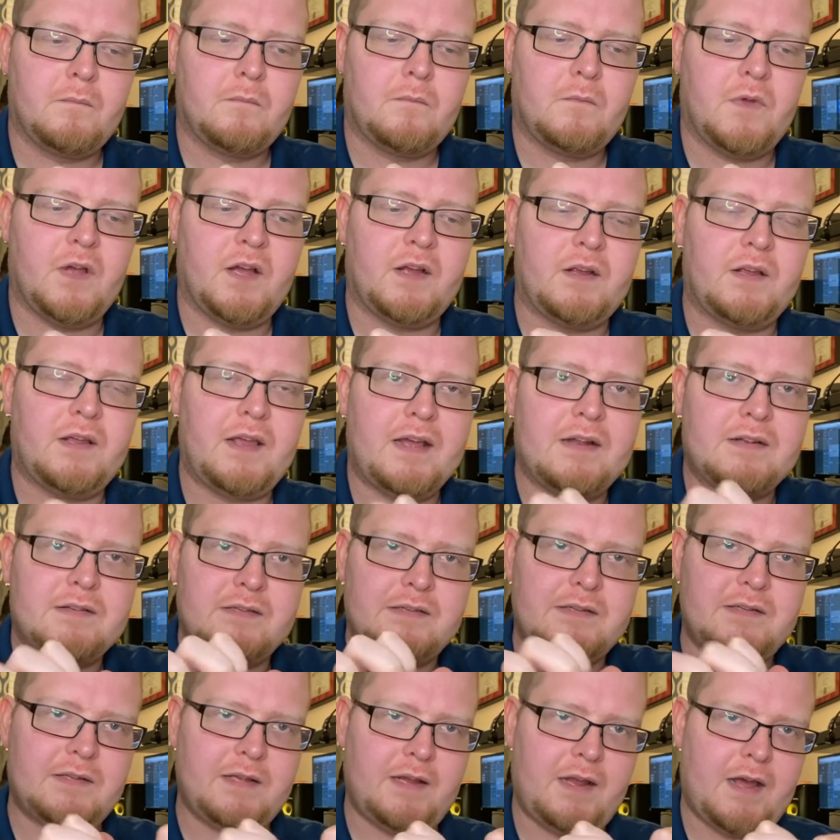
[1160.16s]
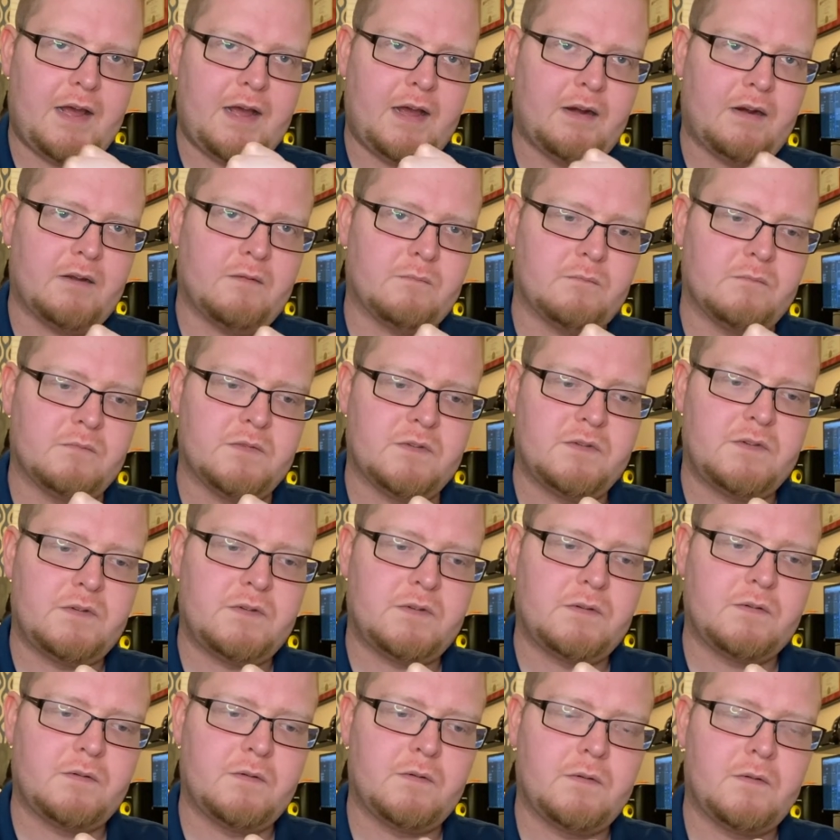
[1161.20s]
against the atoms
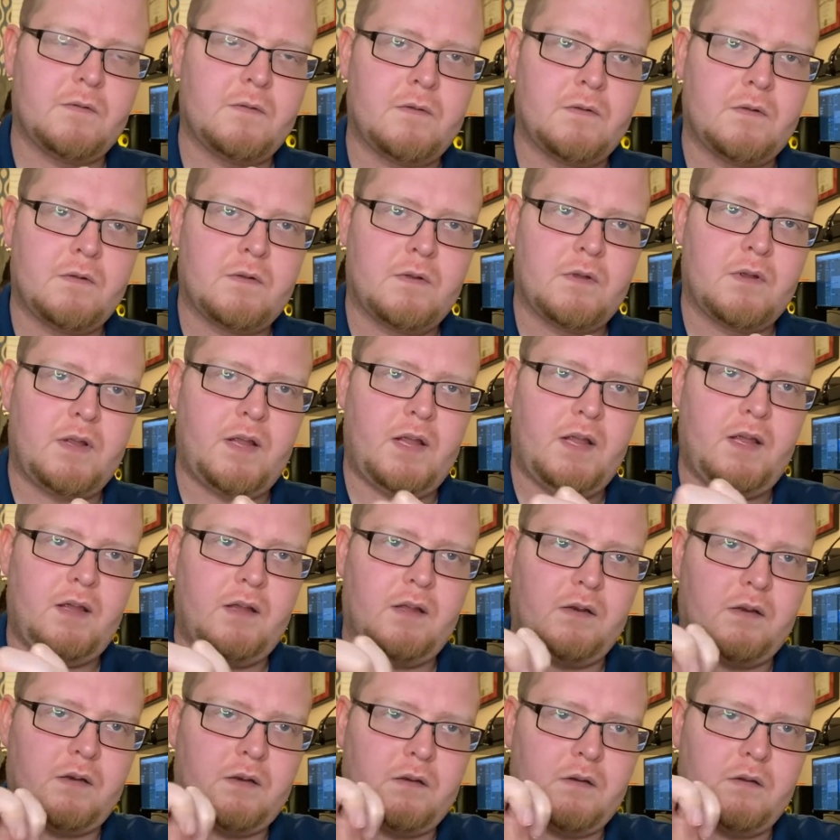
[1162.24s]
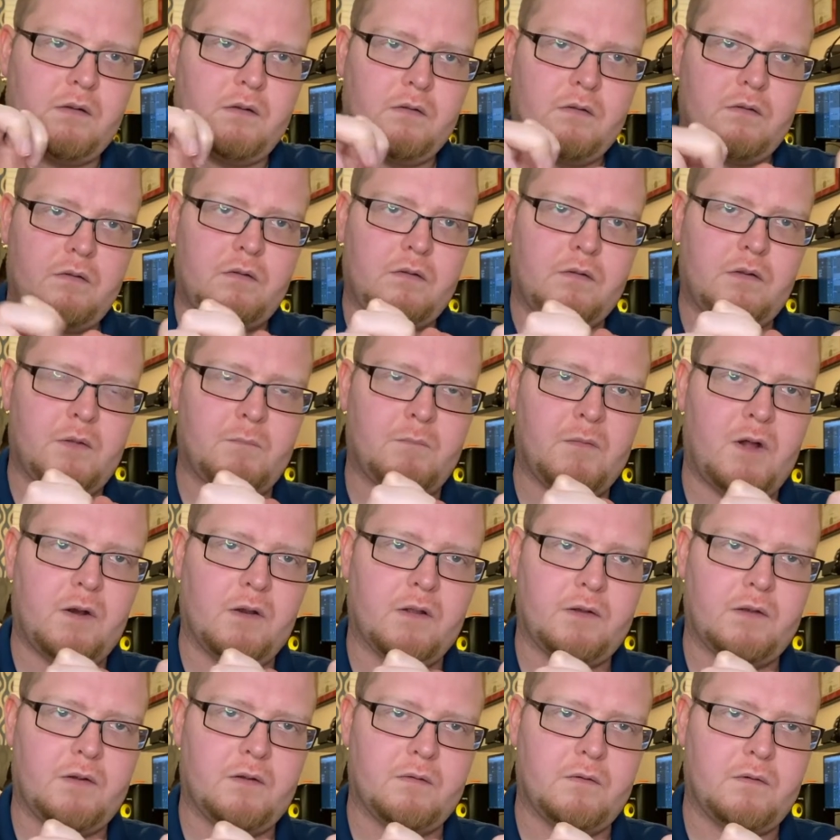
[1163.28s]
in the
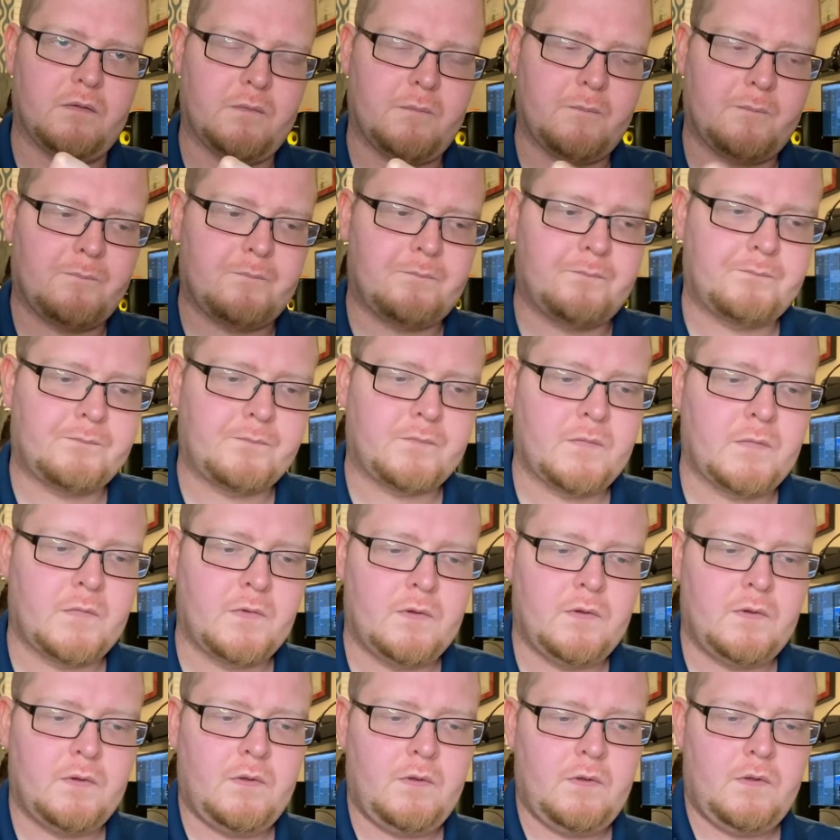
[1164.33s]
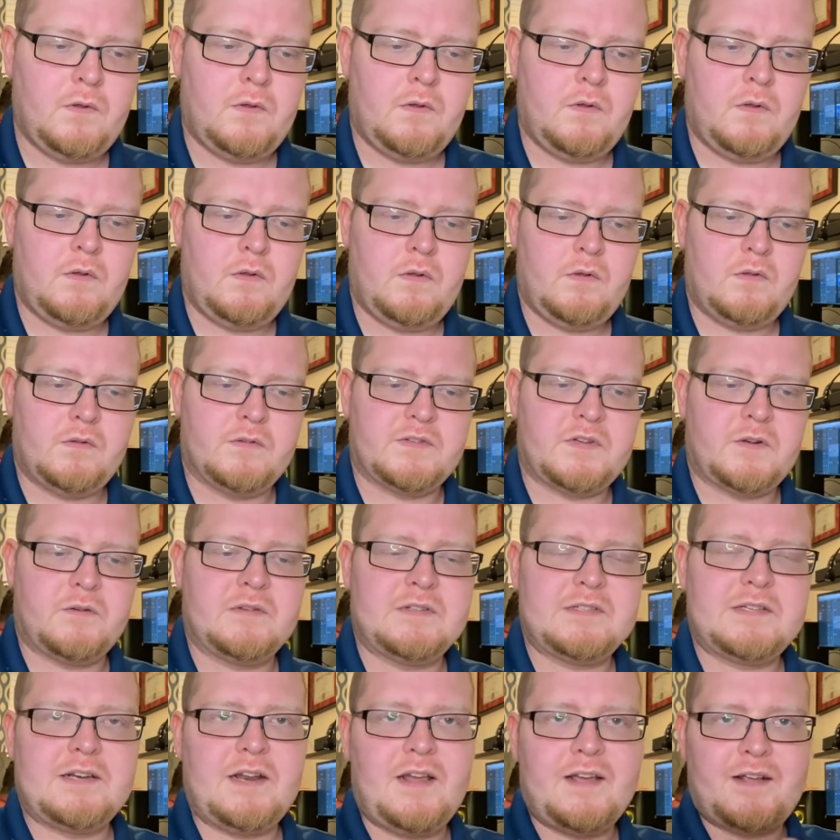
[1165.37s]
molecule. So
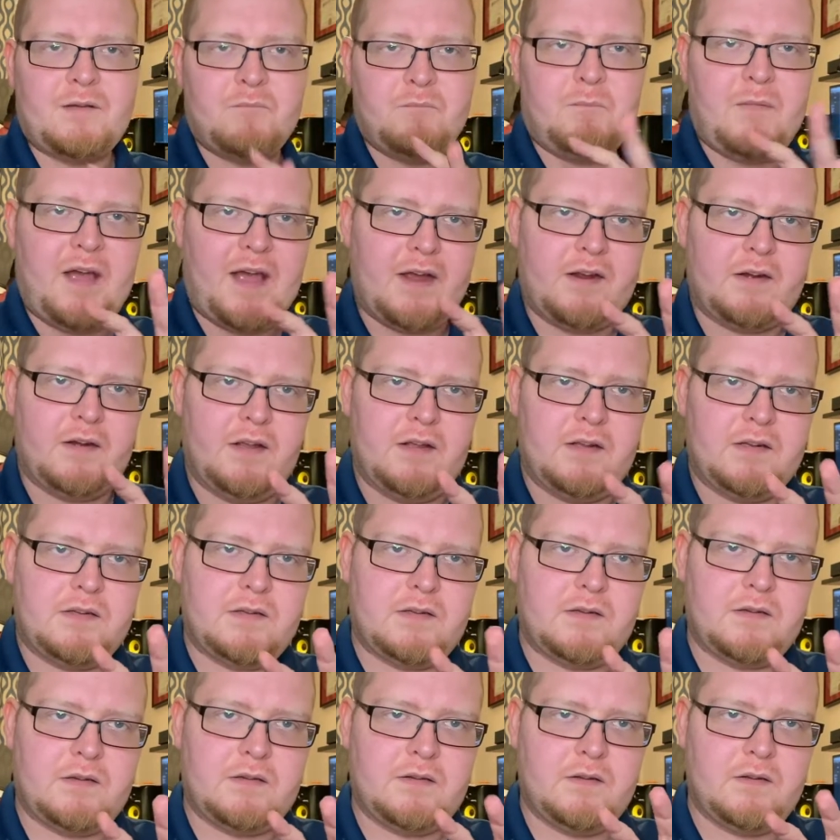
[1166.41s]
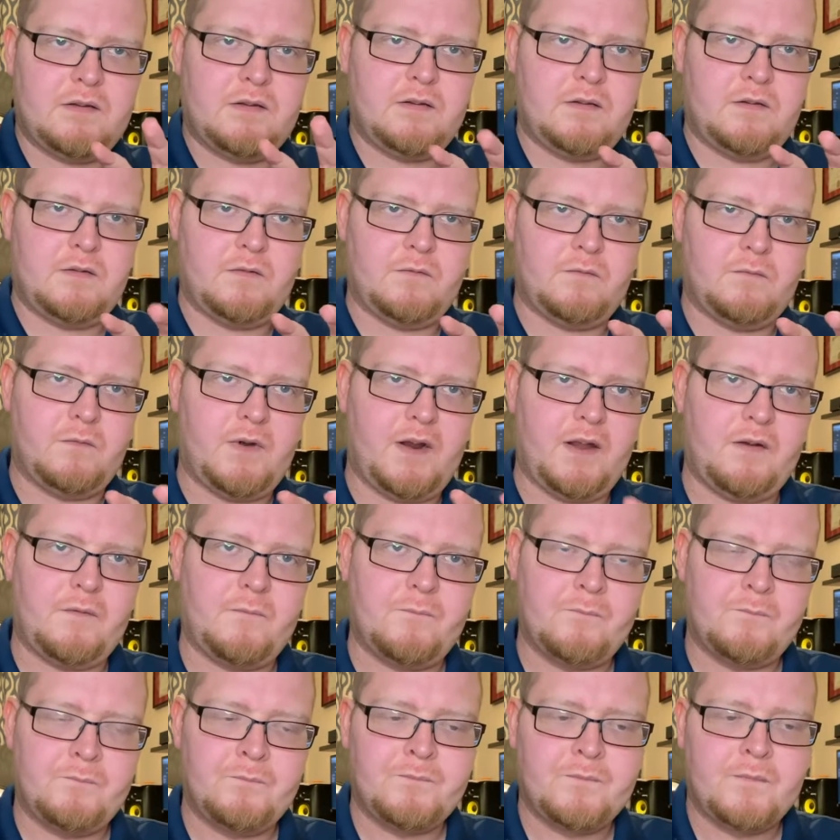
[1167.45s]
it's like a magnet, right?
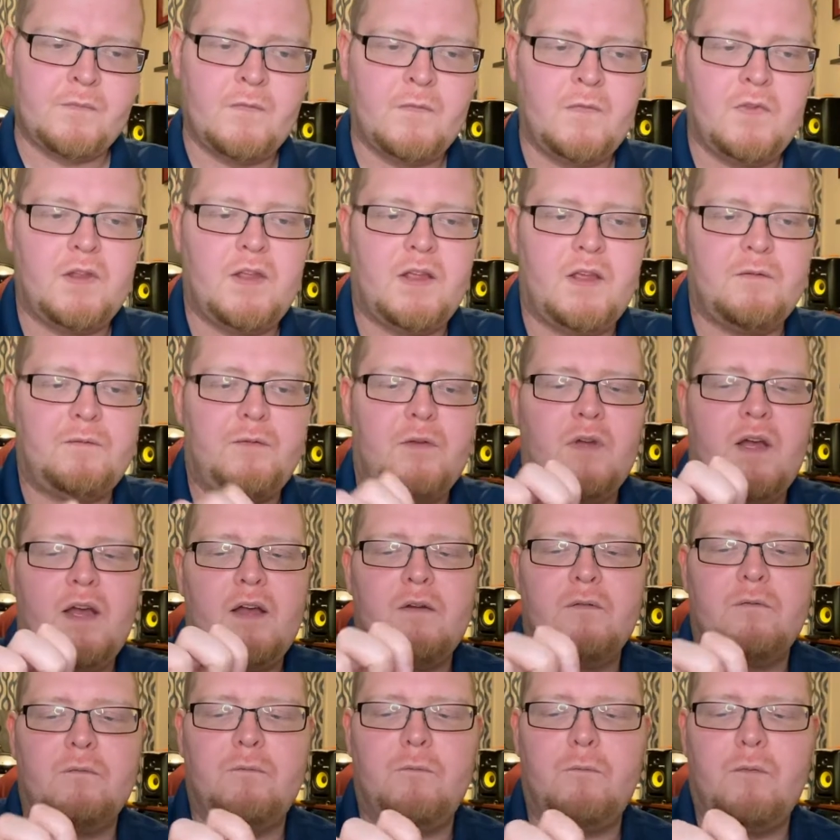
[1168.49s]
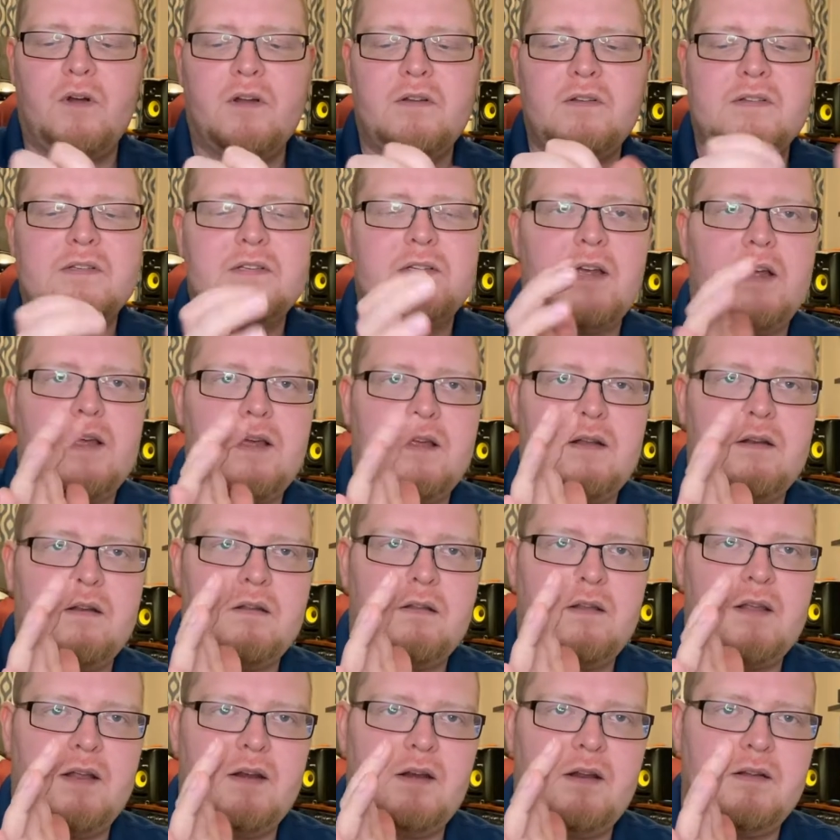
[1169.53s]
If you have one side
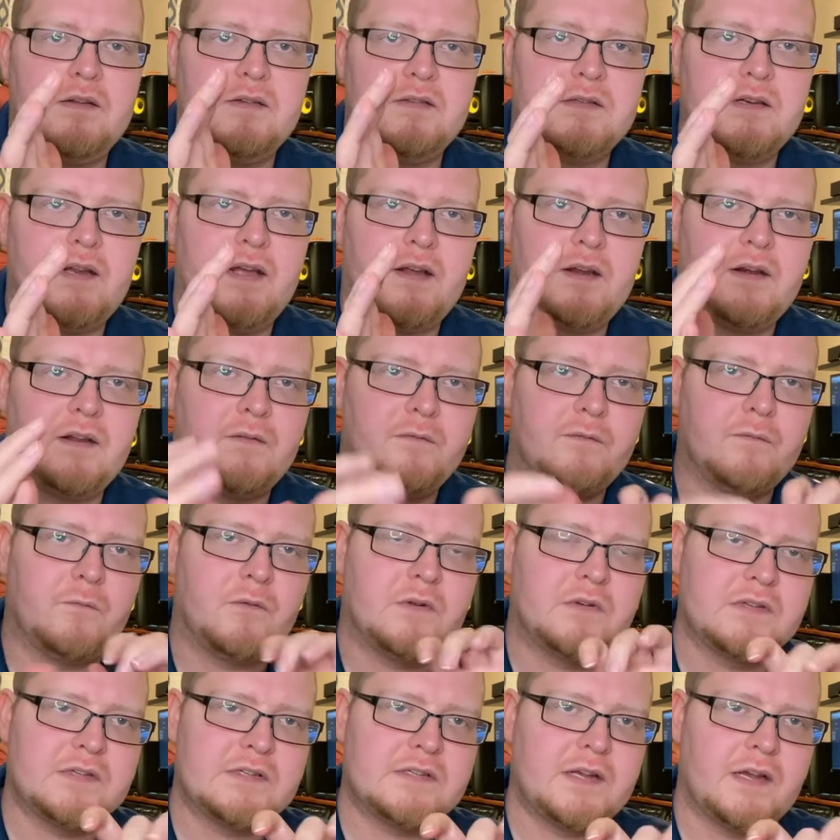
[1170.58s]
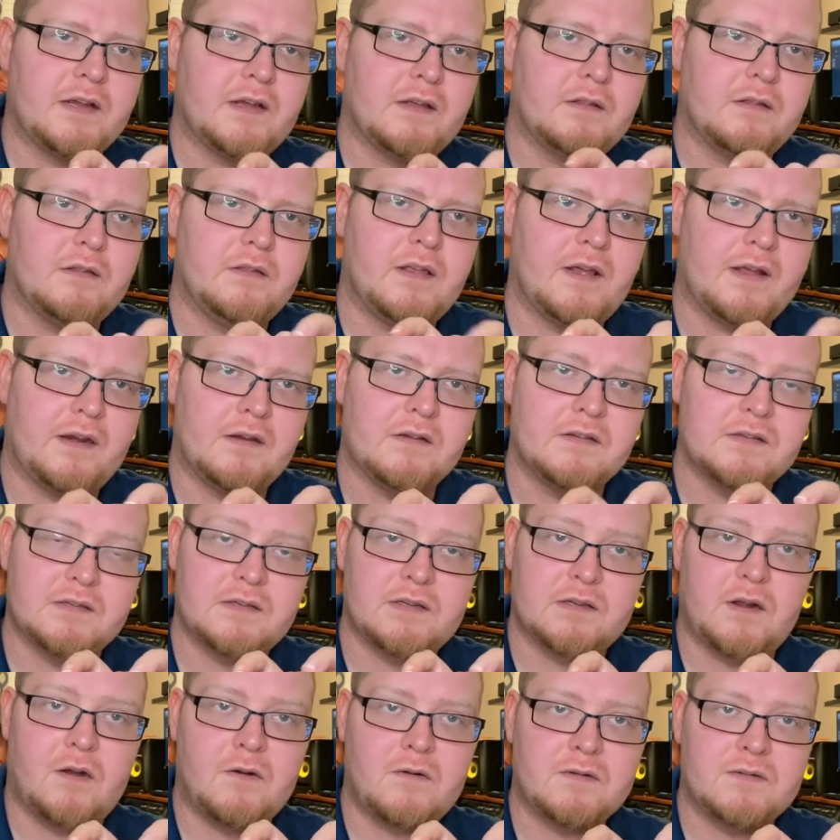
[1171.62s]
that is negative, one side that is
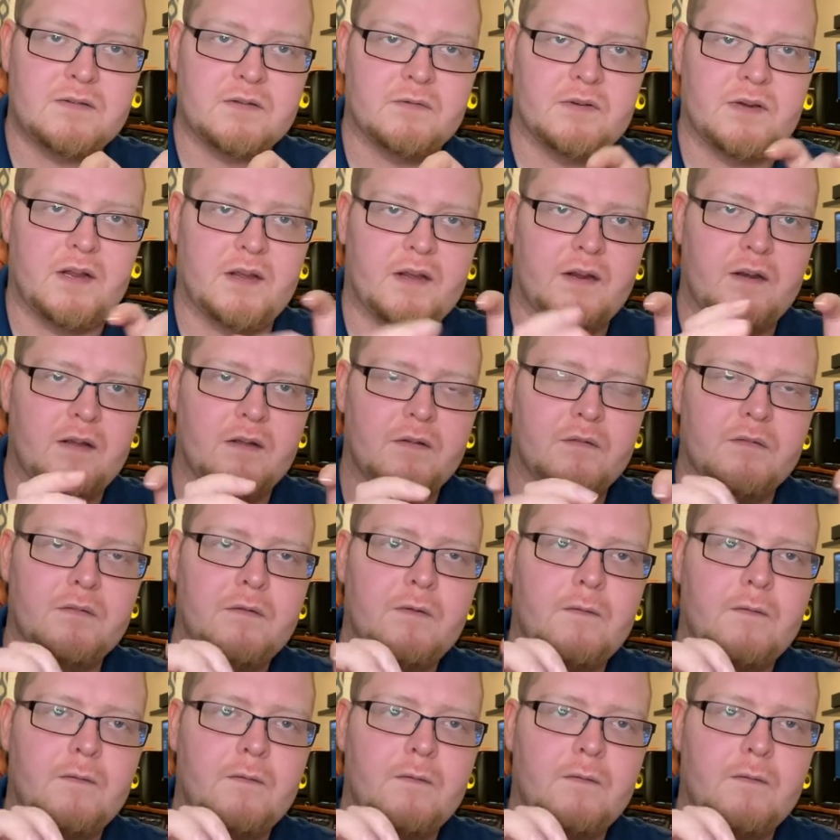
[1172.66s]
also negative,